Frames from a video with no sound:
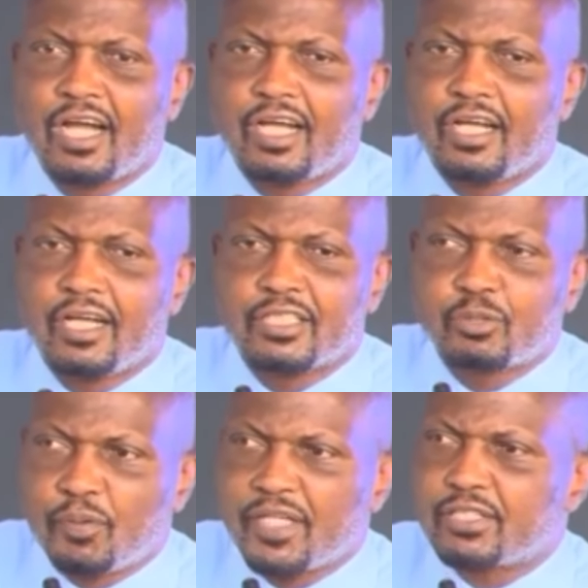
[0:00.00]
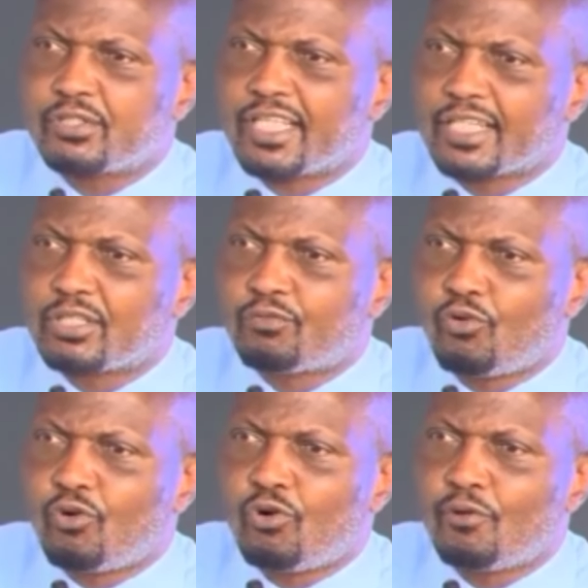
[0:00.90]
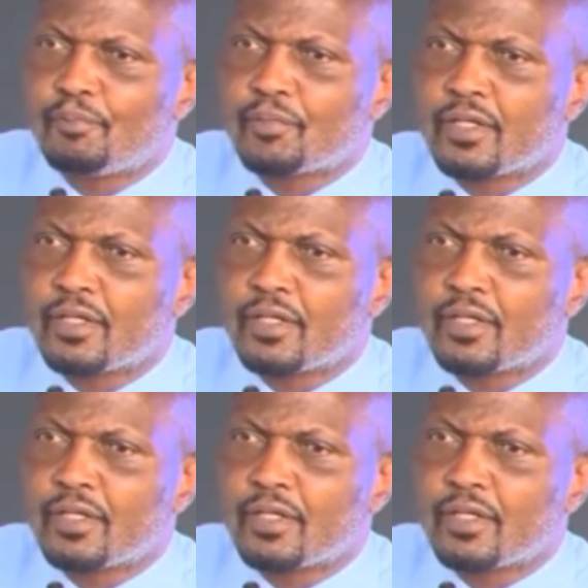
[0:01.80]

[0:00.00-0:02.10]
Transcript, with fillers: a space that for